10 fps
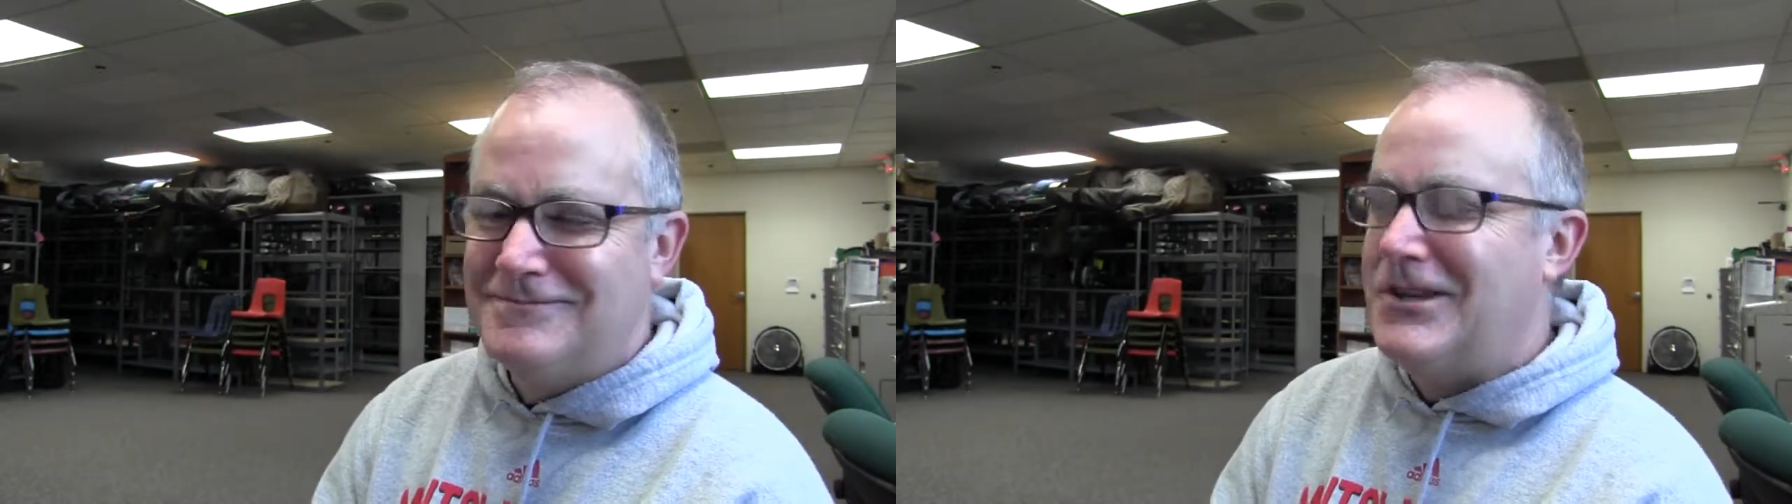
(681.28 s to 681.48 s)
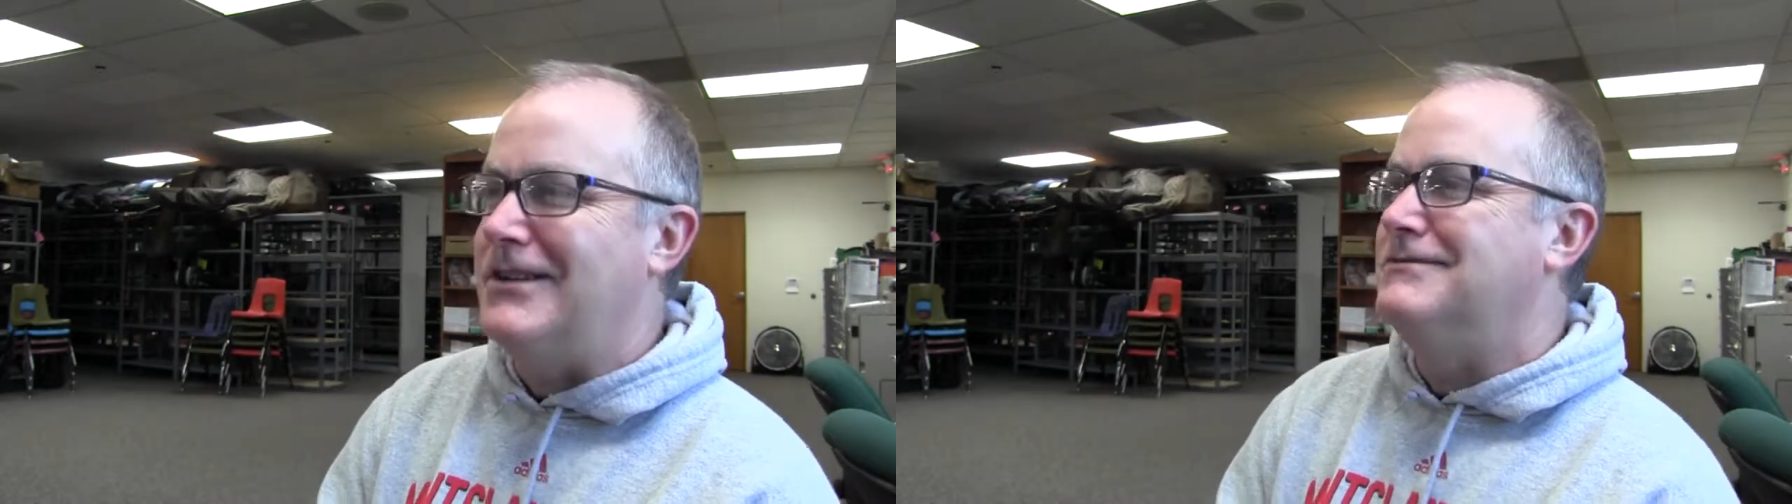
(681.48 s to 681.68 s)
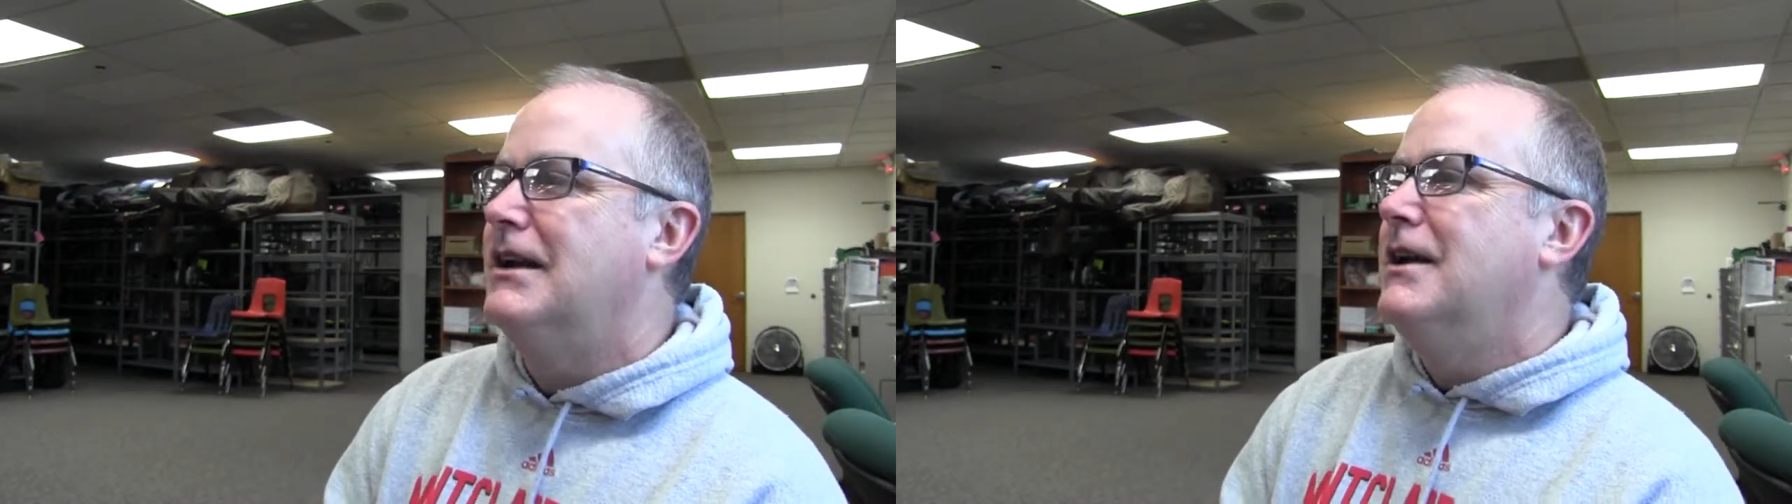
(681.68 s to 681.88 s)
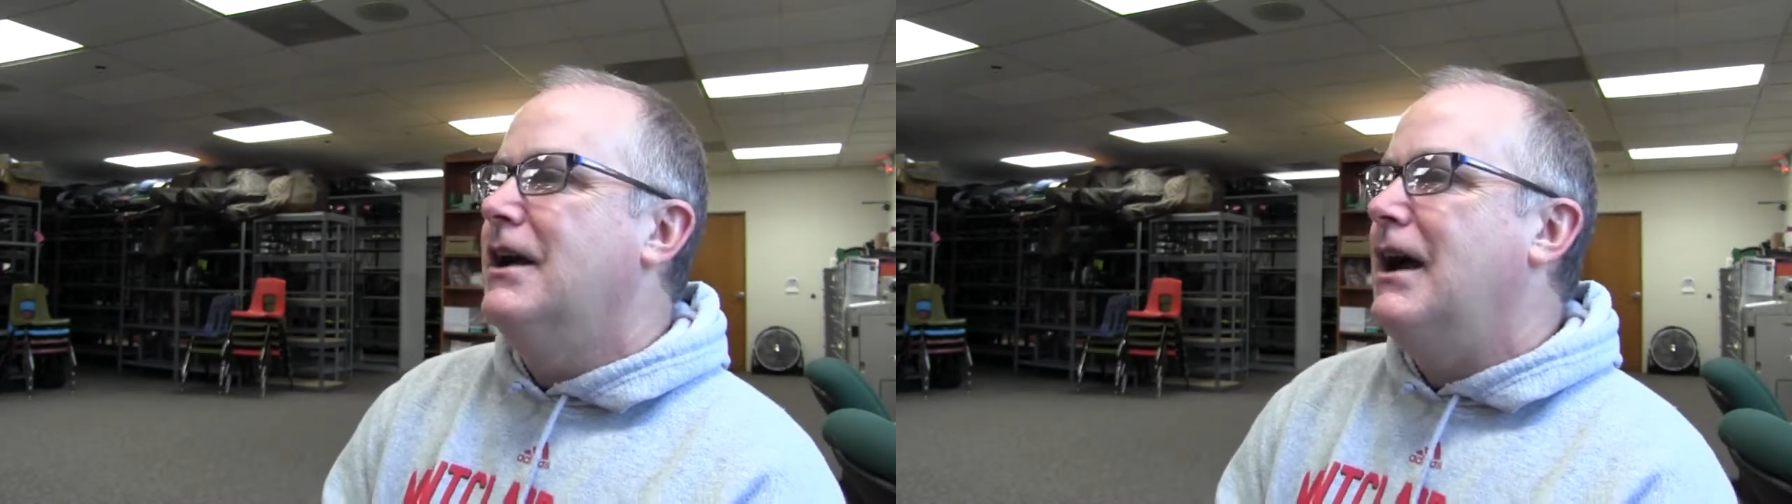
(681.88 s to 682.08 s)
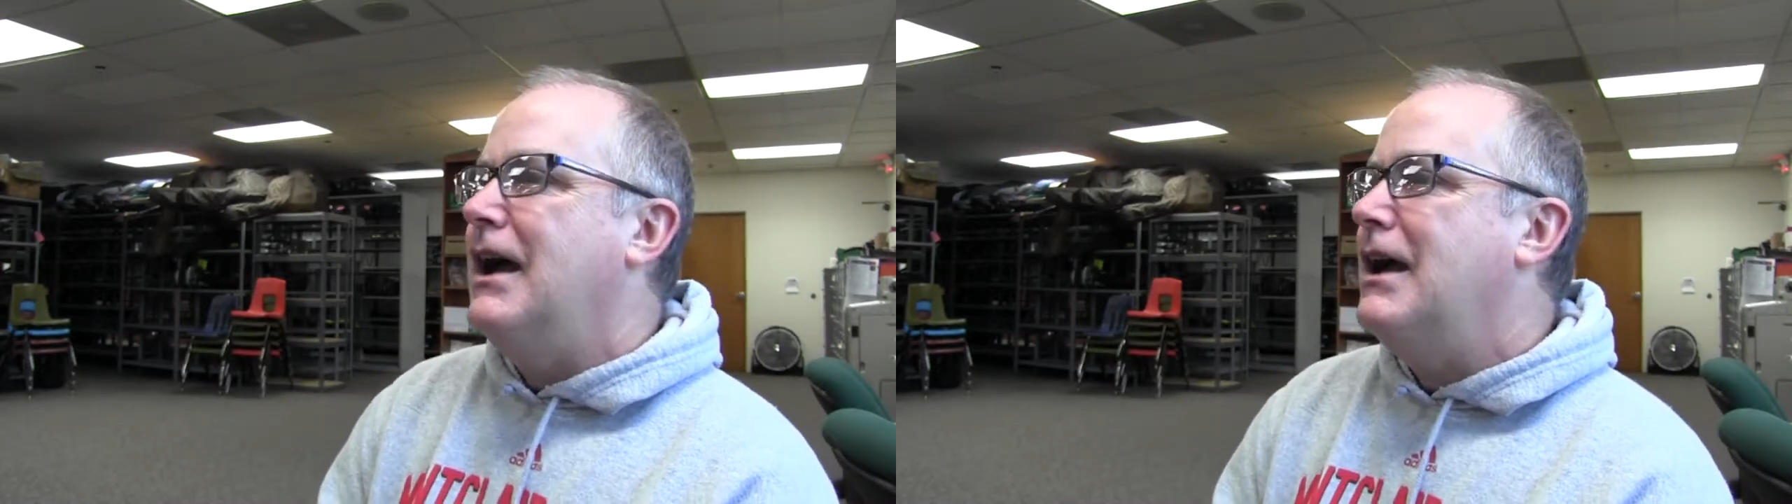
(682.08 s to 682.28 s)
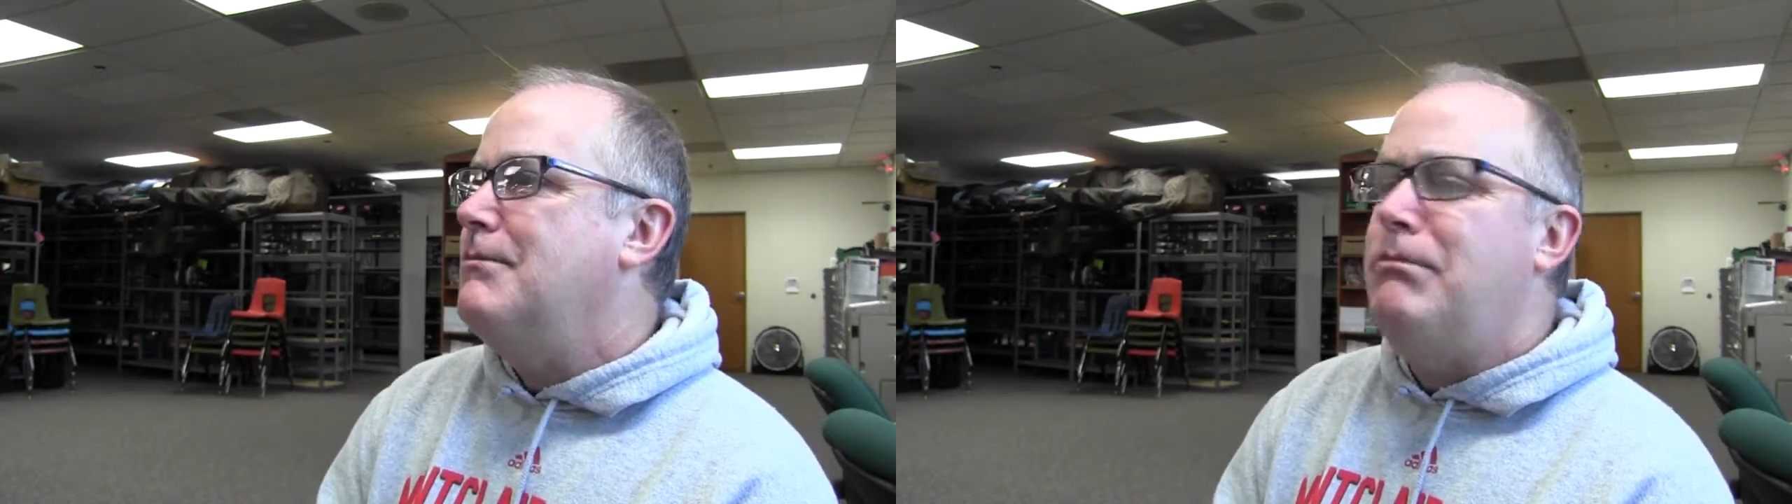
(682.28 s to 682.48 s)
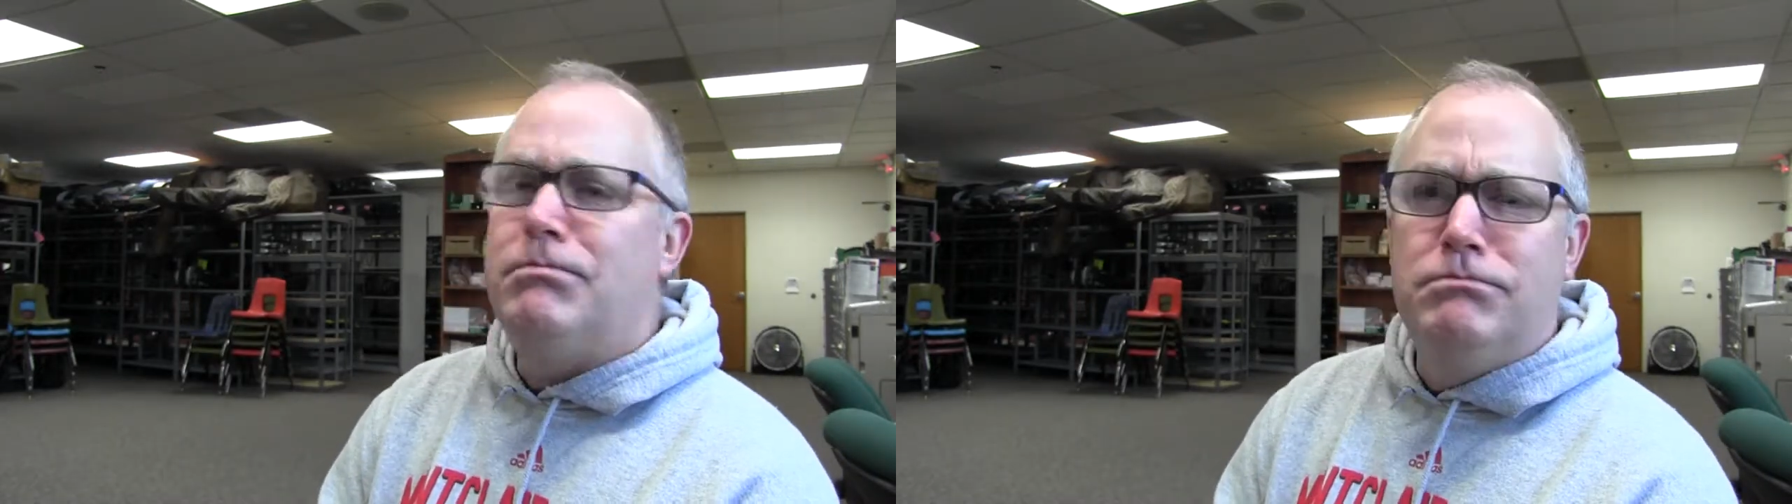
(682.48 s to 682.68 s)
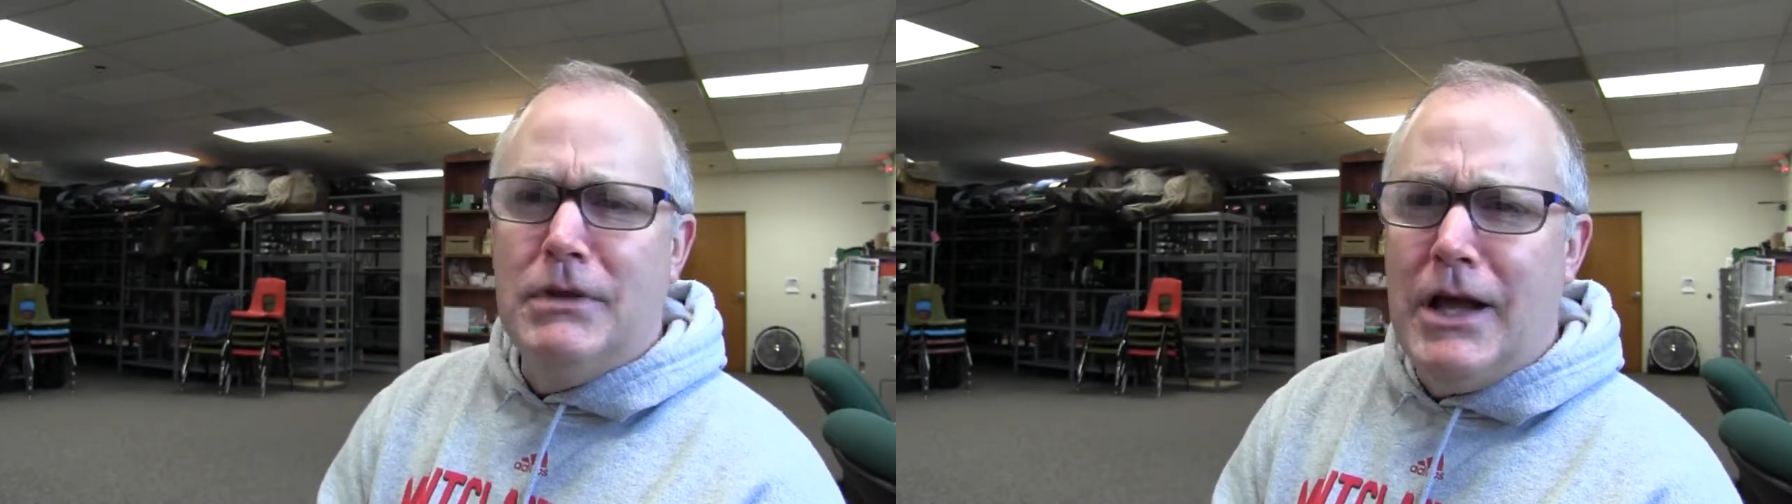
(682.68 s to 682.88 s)
Good. I
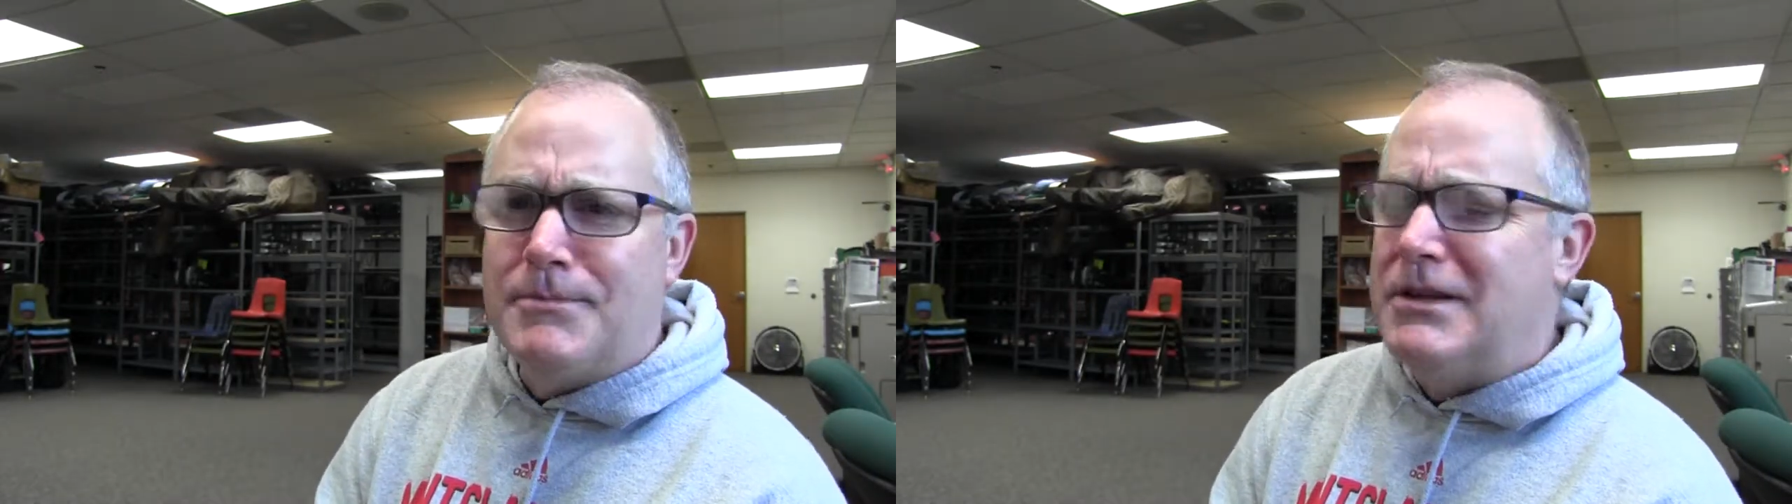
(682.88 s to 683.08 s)
blopped